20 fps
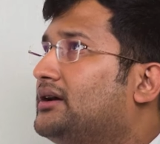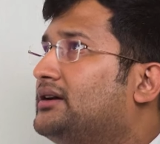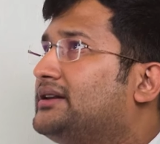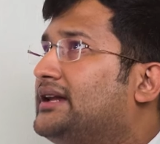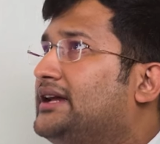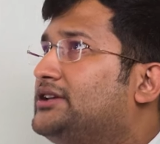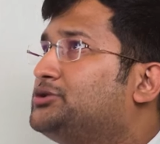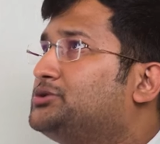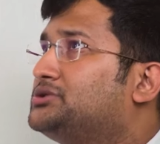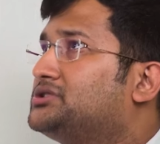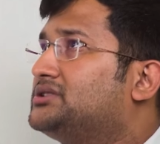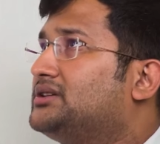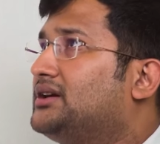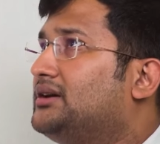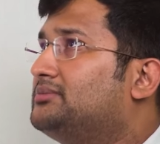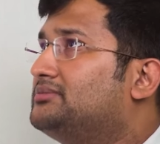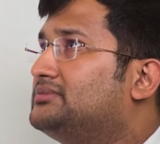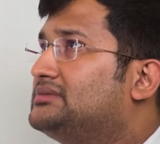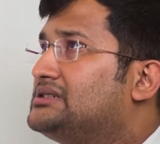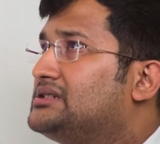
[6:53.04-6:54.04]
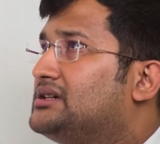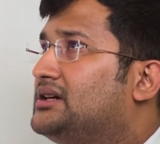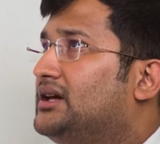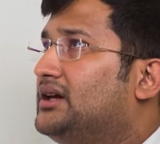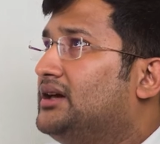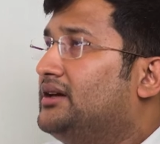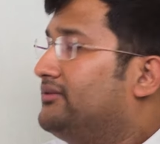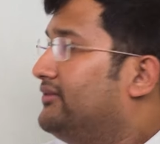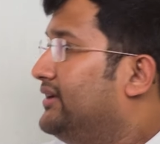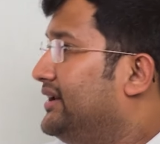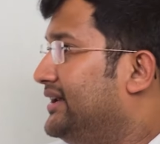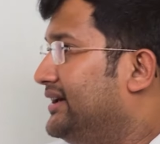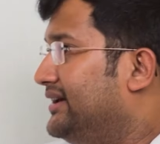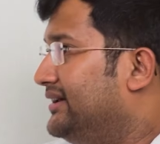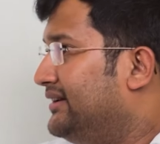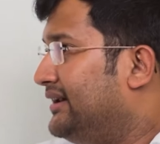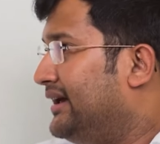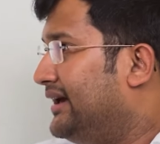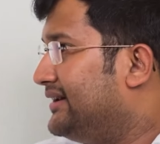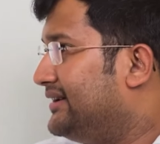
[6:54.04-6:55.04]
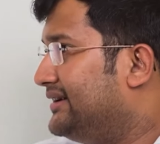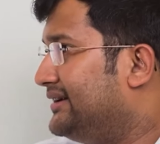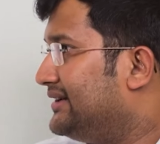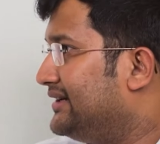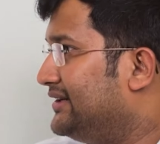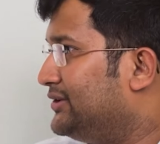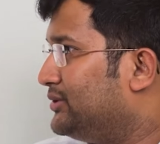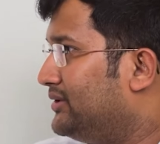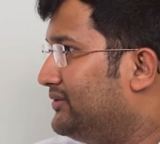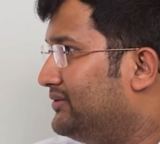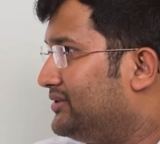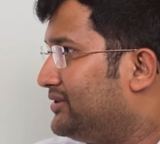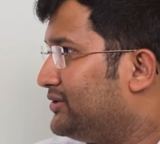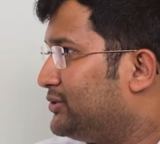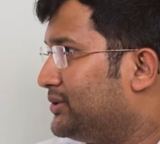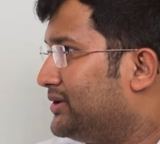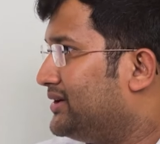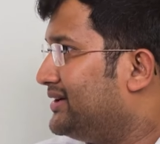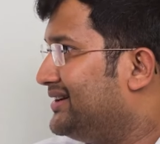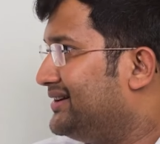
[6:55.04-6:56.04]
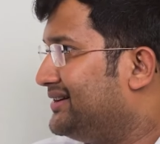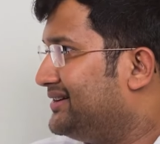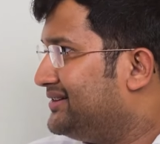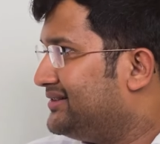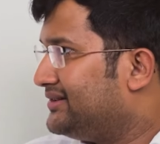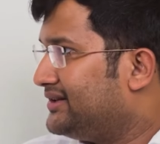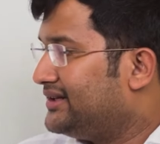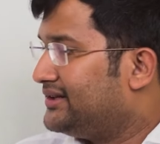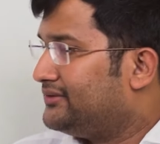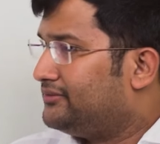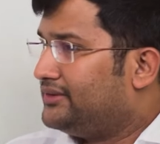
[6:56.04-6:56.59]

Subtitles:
graduation comes very inherently to an Indian, right?